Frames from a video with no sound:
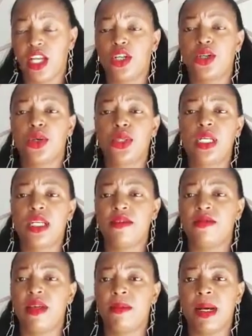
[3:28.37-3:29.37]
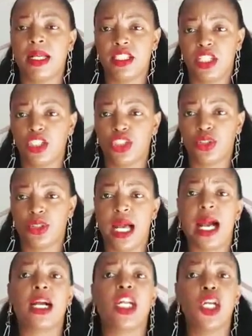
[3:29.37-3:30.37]
Don't give them attention.
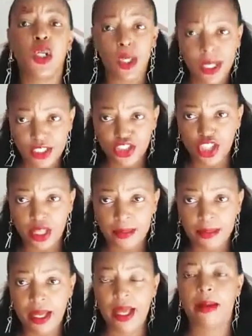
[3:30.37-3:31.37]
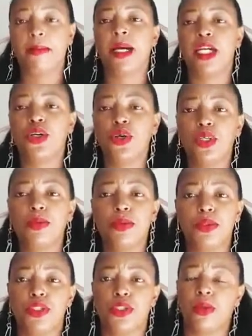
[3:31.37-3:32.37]
Acknowledge them, but don't
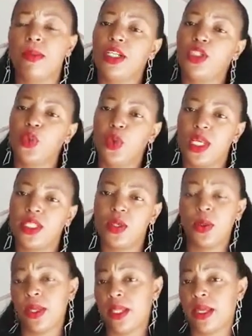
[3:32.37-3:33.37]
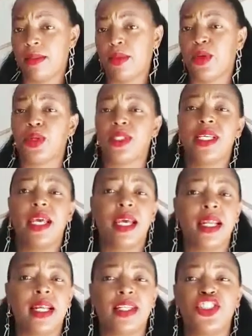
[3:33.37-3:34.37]
put so much weight on them, because
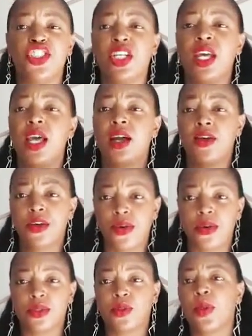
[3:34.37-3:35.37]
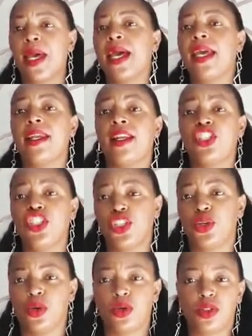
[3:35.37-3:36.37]
energy grows where energy
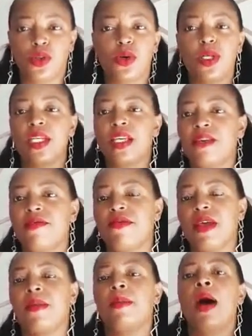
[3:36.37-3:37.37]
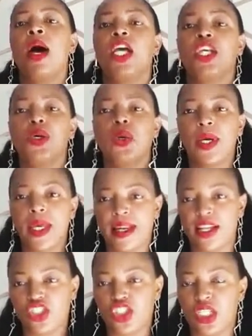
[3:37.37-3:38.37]
goes. Don't give them your
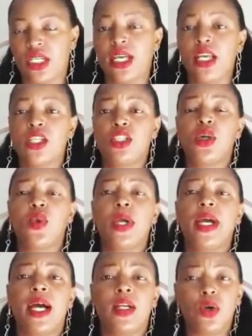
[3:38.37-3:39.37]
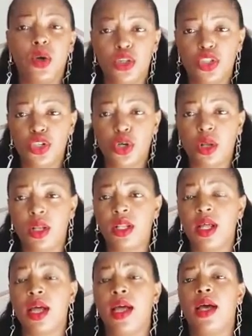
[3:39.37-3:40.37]
energy. So we can
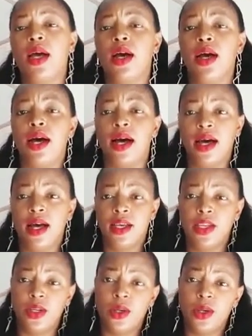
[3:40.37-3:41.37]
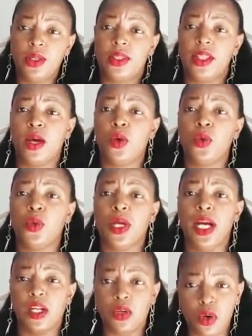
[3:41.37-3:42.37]
control that we
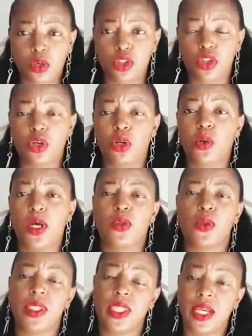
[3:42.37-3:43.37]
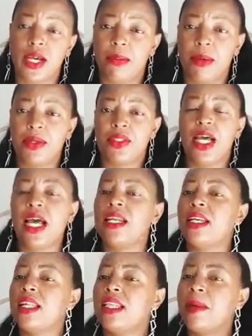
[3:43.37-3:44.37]
can control what we think about.
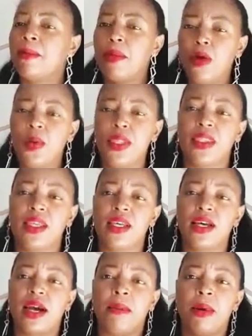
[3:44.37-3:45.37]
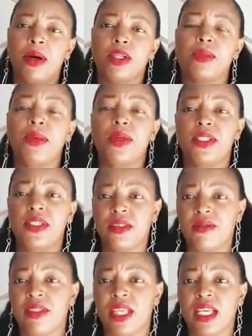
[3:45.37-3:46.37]
And the more we think about
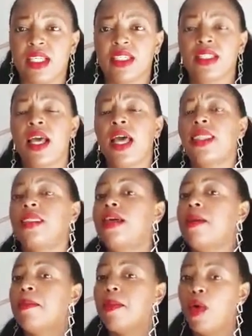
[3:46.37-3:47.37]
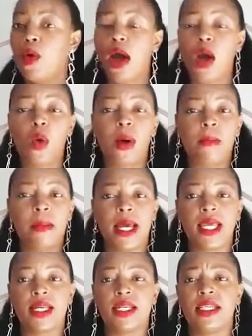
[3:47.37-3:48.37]
positive things, the more our
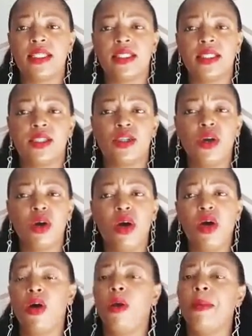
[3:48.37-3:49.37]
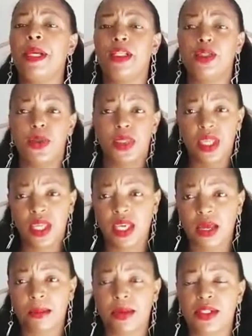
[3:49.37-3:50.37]
mind is open to
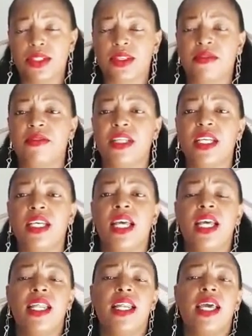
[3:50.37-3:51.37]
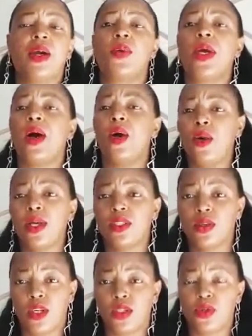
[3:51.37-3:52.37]
thinking positively. Like, we are always
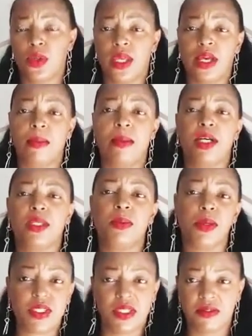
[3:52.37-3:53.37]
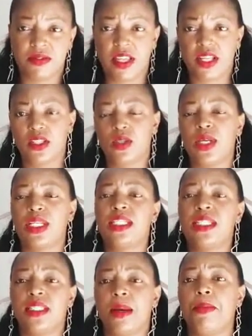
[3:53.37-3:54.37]
going to think about positive things. So it
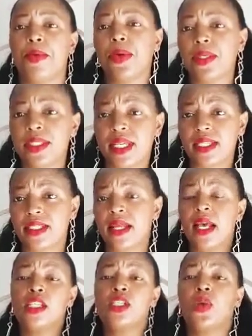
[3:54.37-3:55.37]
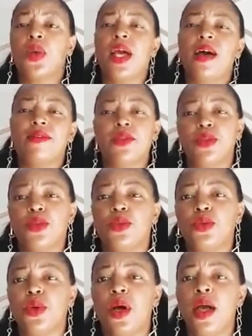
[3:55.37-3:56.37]
is a process. So we have
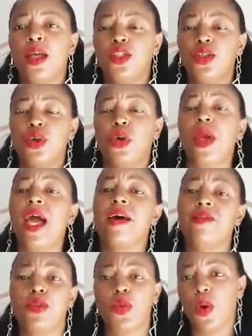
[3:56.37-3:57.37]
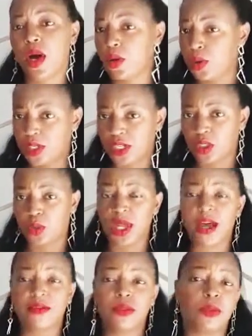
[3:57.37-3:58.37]
to we have to work on it. We
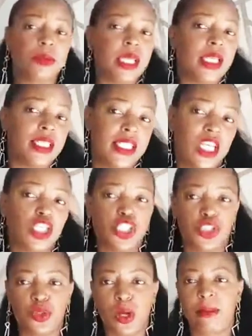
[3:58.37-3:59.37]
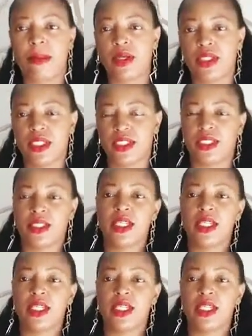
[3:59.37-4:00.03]
have to be intentional about it.